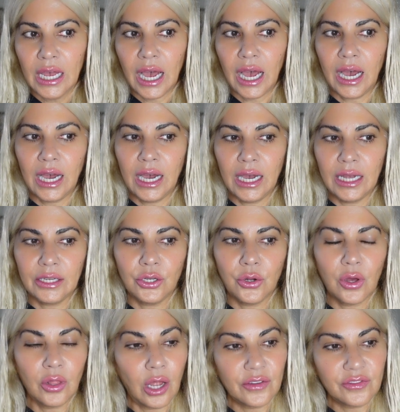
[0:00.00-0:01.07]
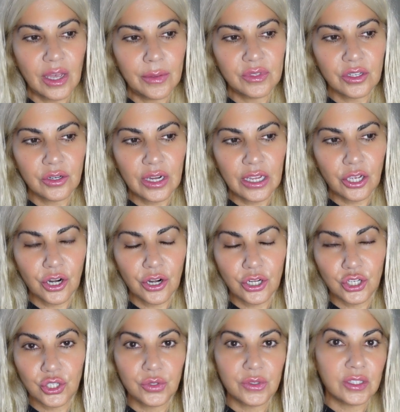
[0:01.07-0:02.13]
and you know a lot of times they're
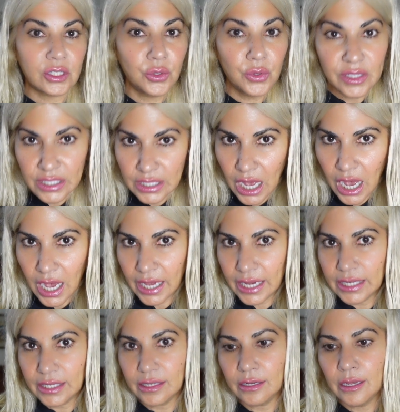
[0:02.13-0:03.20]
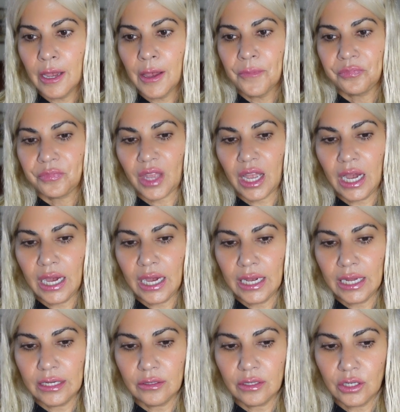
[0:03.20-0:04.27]
encouraged to suicide and
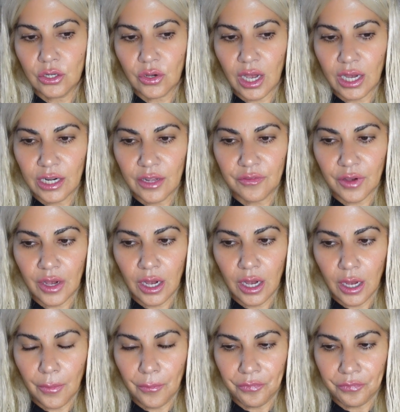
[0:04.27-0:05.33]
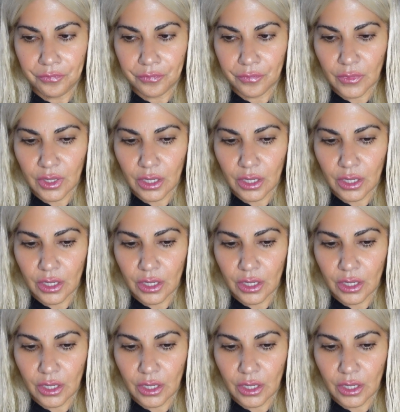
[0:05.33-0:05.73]
and you know kind of um,